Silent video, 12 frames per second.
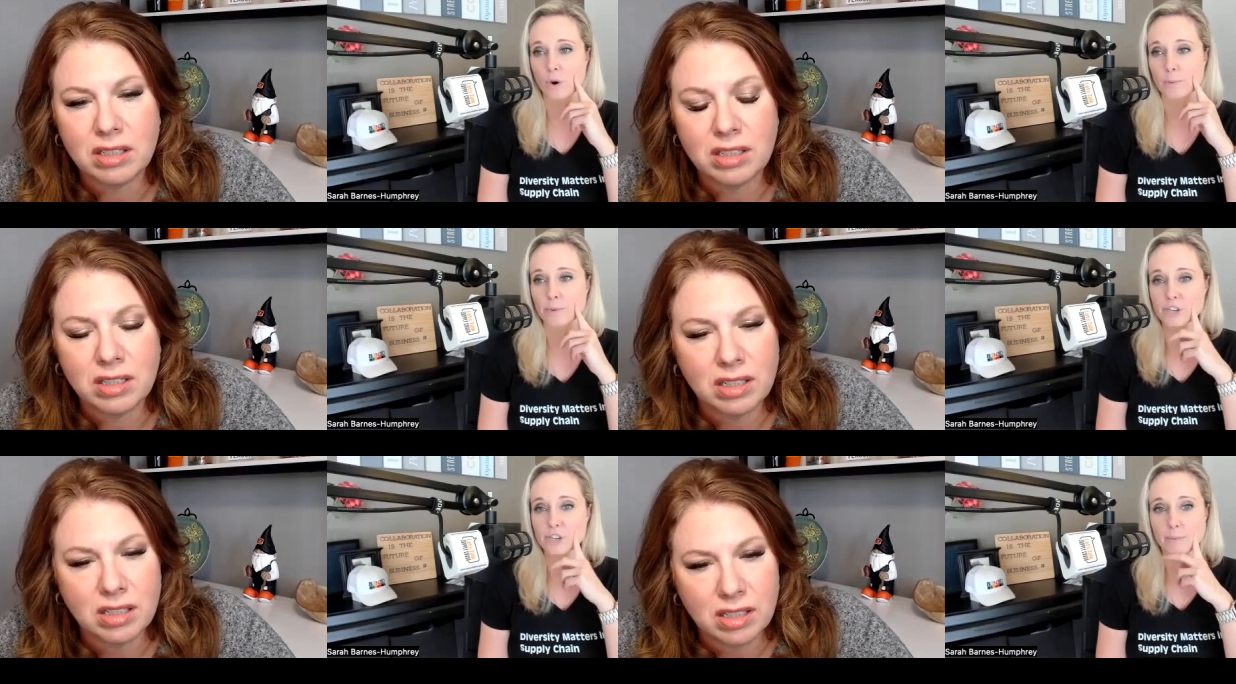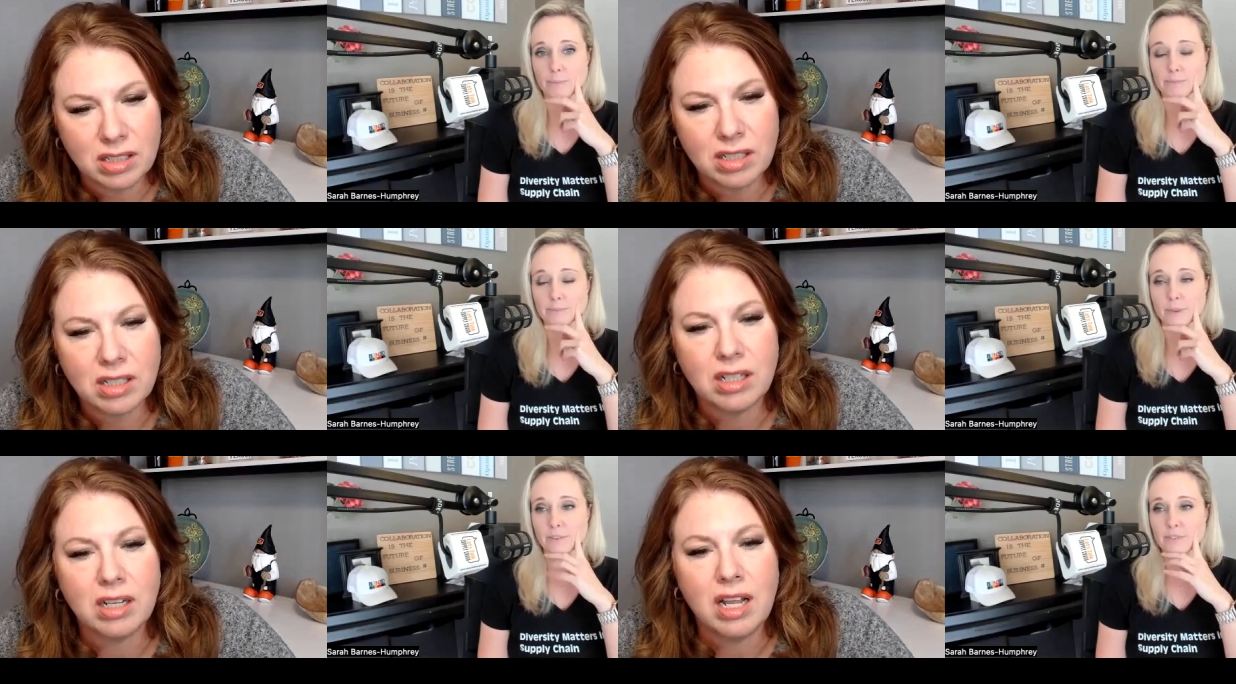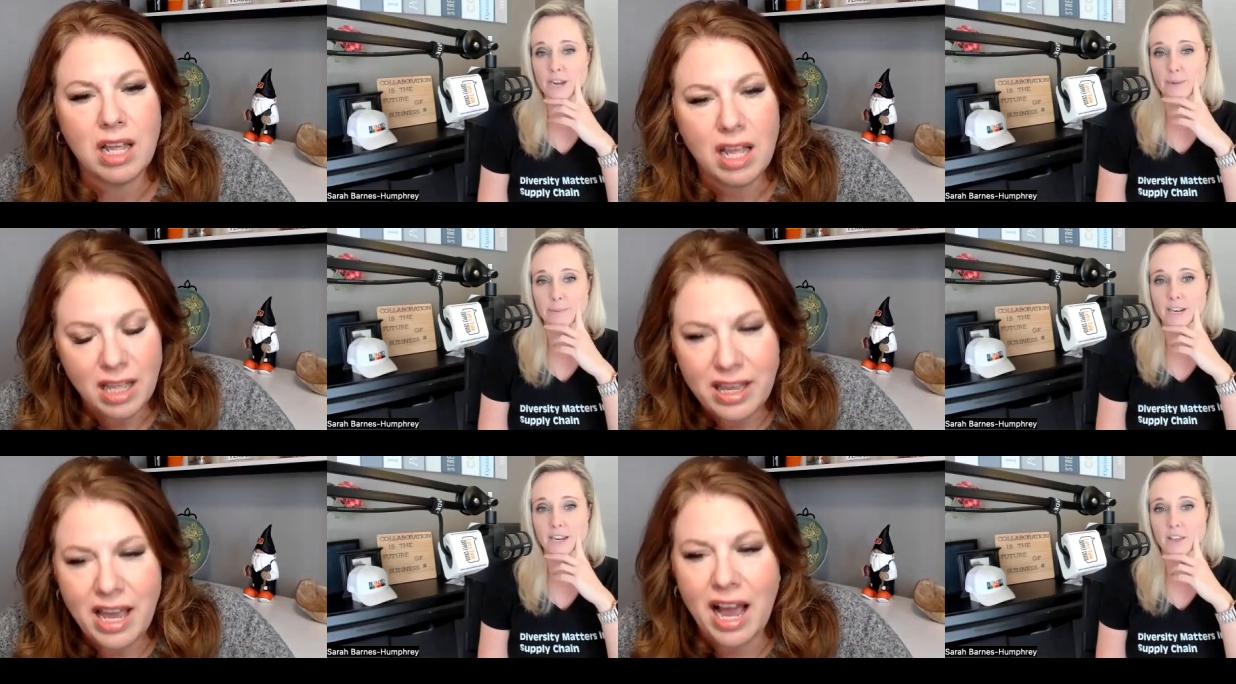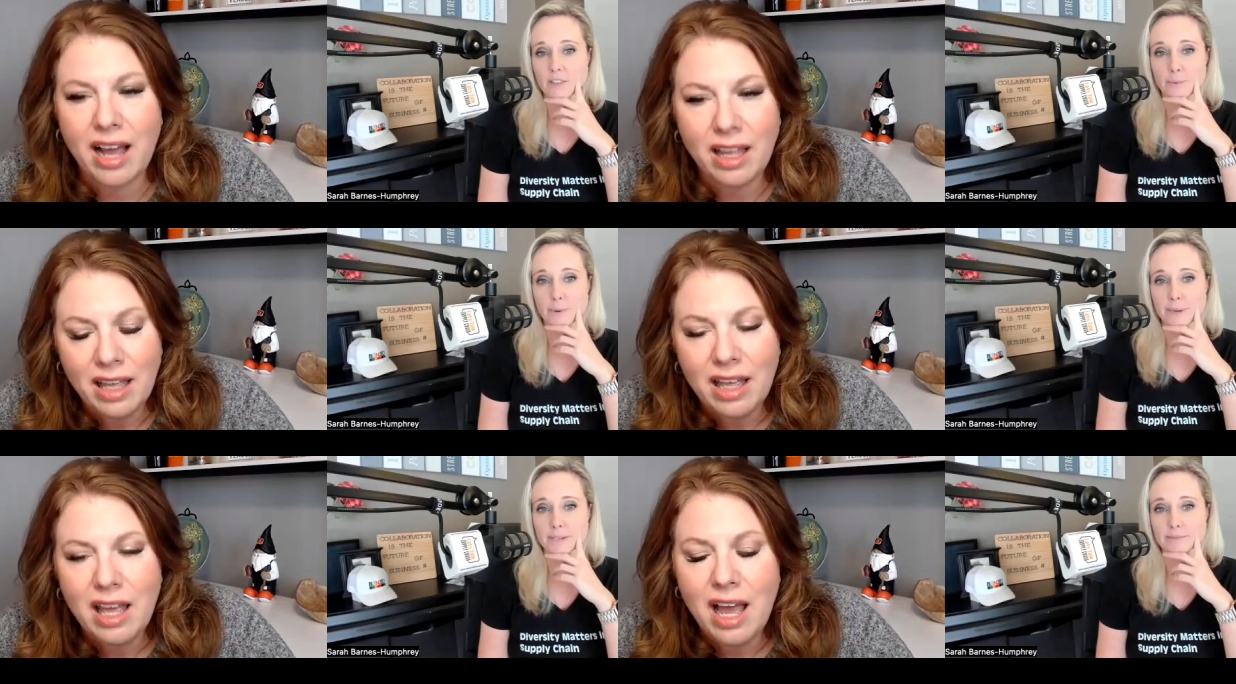Speaker 1: horrible job of championing yeah. other
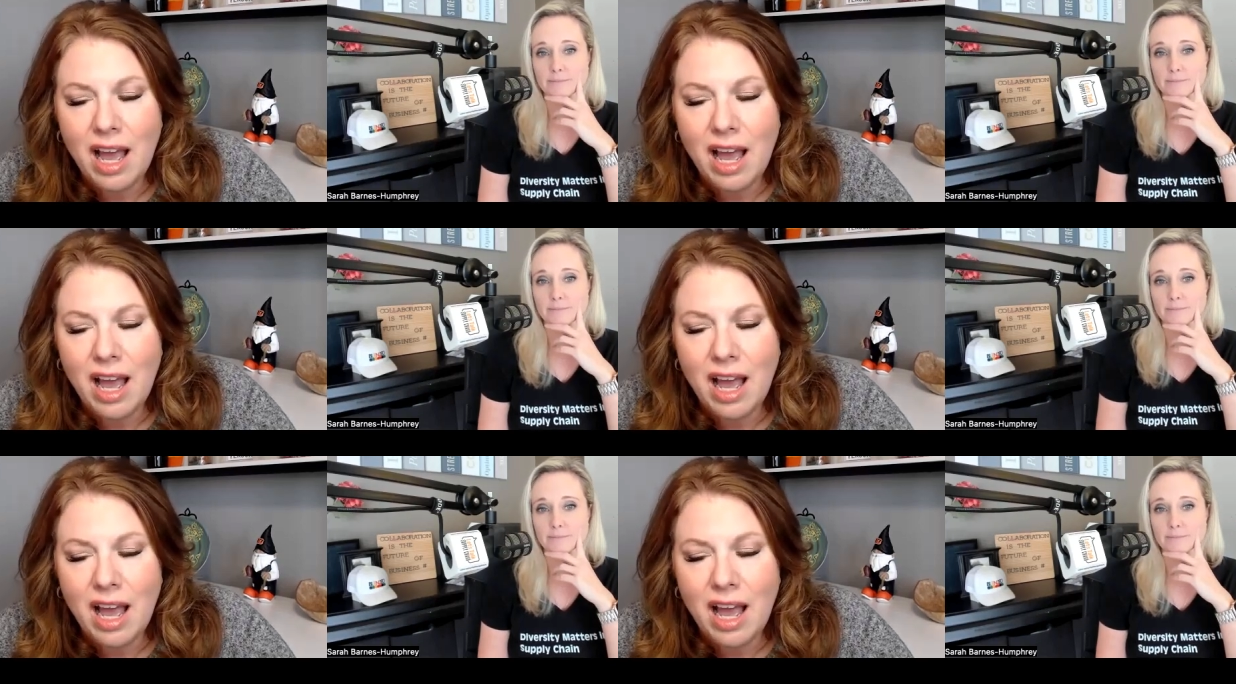women."